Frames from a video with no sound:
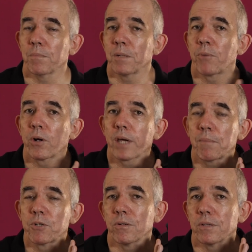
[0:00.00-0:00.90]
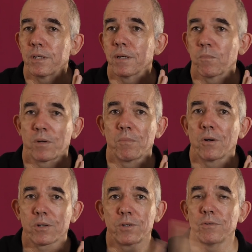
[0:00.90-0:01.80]
I mean, Pro Capture on the EM1
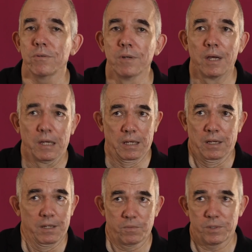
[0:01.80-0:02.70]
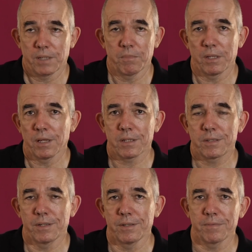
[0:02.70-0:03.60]
Mark II was something
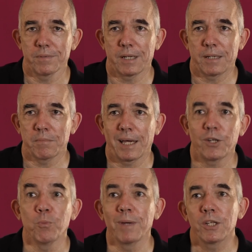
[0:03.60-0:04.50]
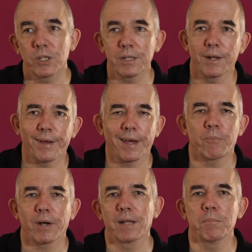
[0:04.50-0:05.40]
that, you know, um, had you mentioned it at a
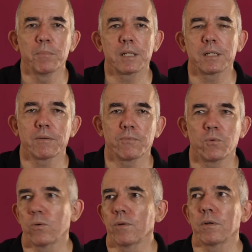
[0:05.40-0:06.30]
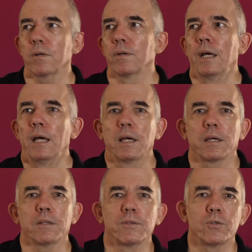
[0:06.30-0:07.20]
camera club meeting for
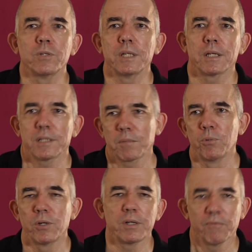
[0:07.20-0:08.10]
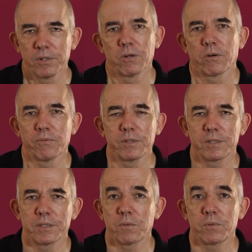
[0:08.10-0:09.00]
enthusiastic birding
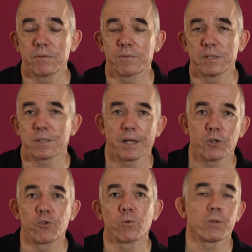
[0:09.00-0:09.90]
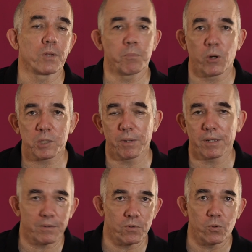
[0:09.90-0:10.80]
photographers, they would have just like drooled at the
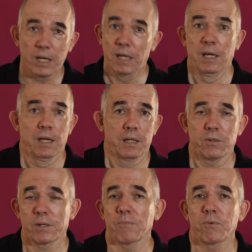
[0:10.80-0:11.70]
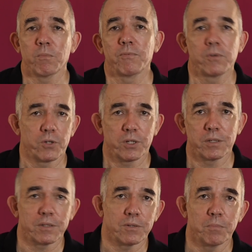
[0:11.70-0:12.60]
prospect and thought, you come from the
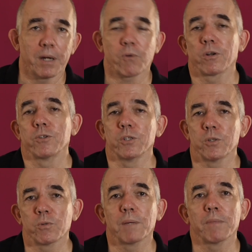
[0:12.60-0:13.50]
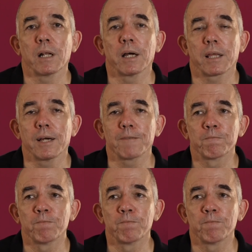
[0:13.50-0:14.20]
future and you're Buck Rogers or something like that.